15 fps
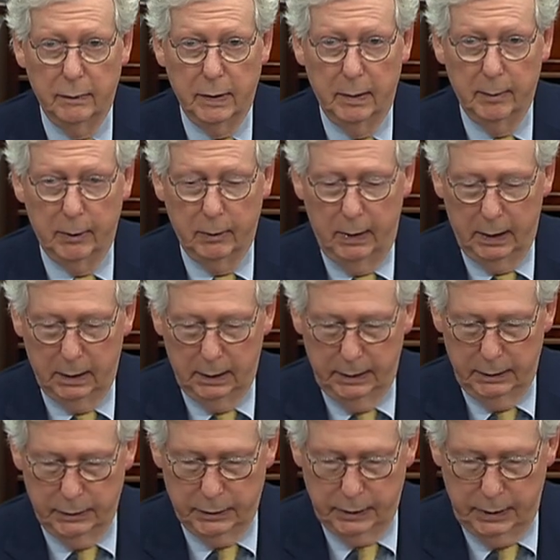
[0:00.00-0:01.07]
Democratic
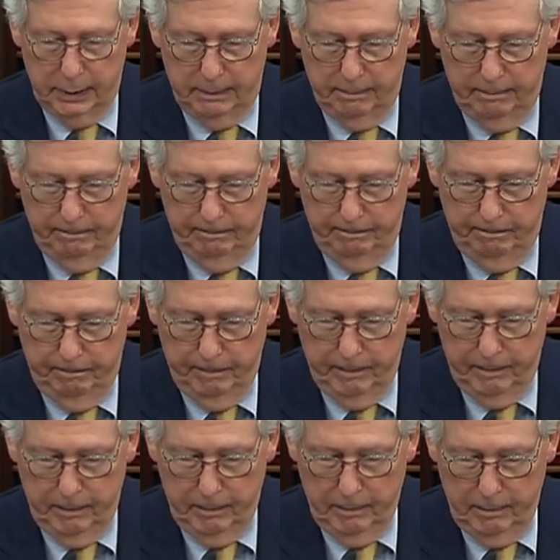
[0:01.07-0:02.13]
leadership.
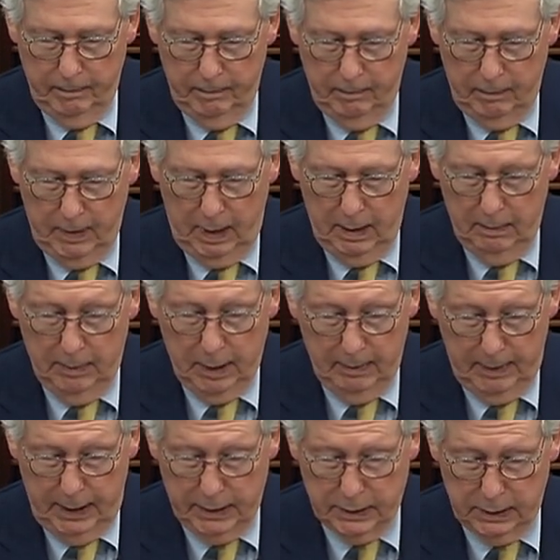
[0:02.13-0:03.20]
But
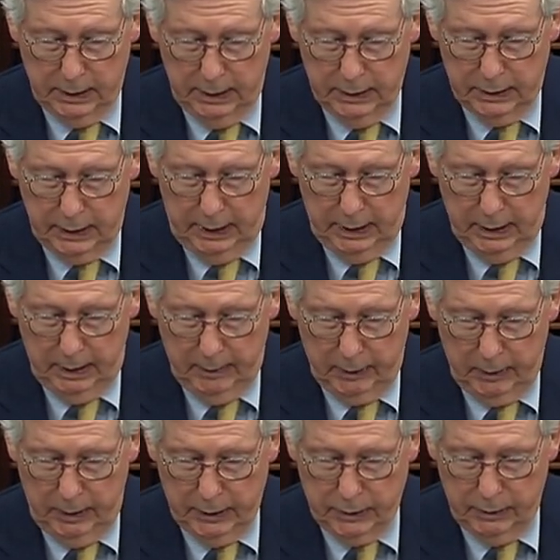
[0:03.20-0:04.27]
amazingly, Senate
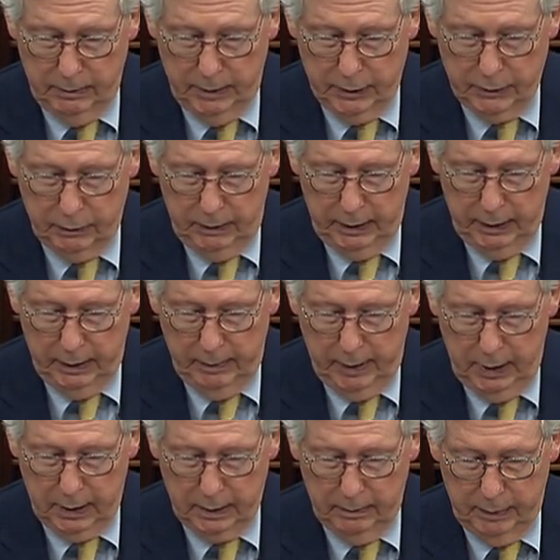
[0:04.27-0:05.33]
Democrats are misreading the
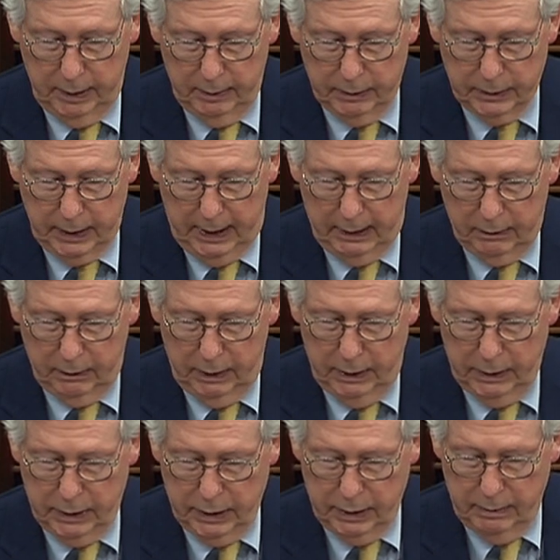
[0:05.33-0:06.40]
American people's
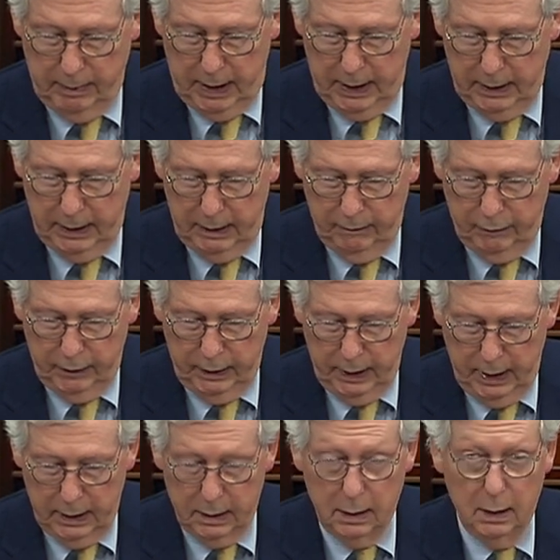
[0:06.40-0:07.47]
outrage as a mandate for
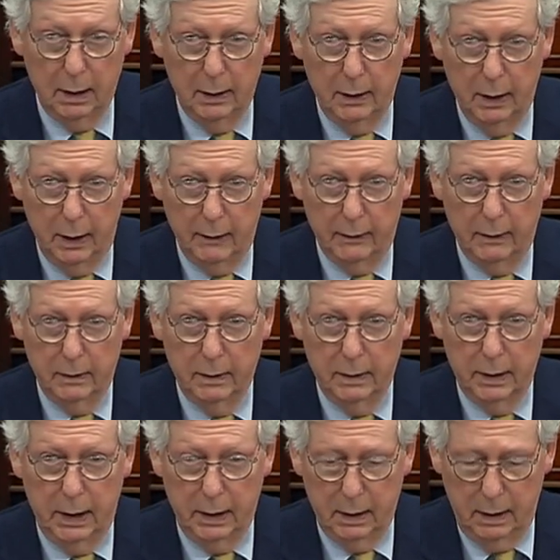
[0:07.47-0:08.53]
yet another,
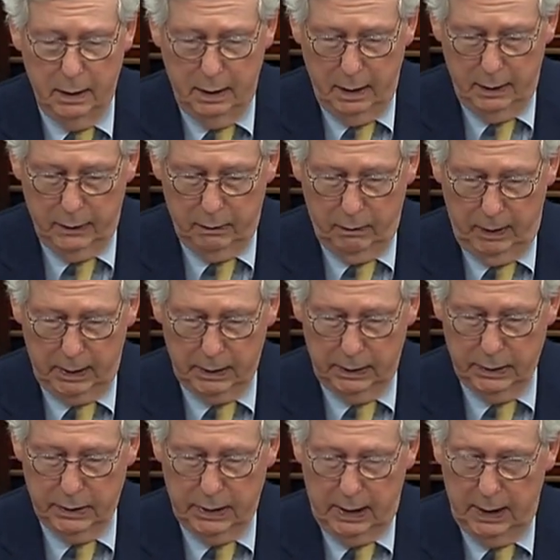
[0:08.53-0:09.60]
yet another
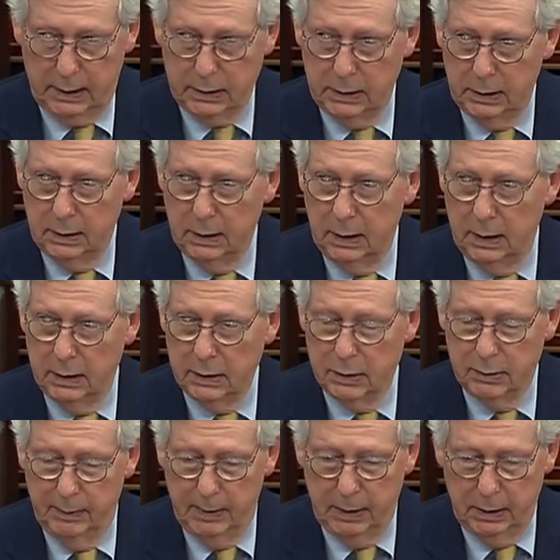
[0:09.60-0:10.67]
reckless taxing and
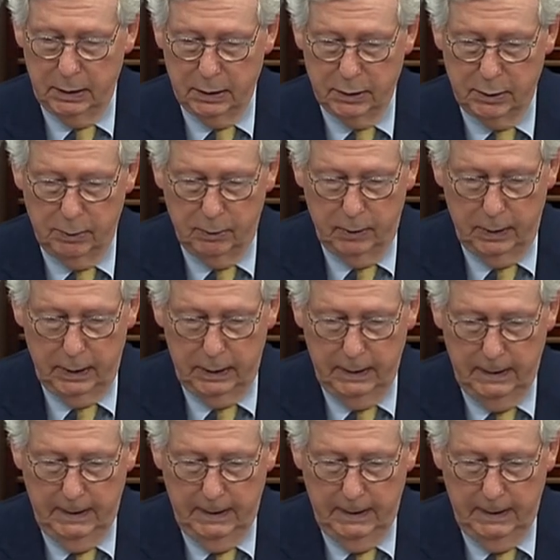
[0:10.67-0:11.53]
spending spree.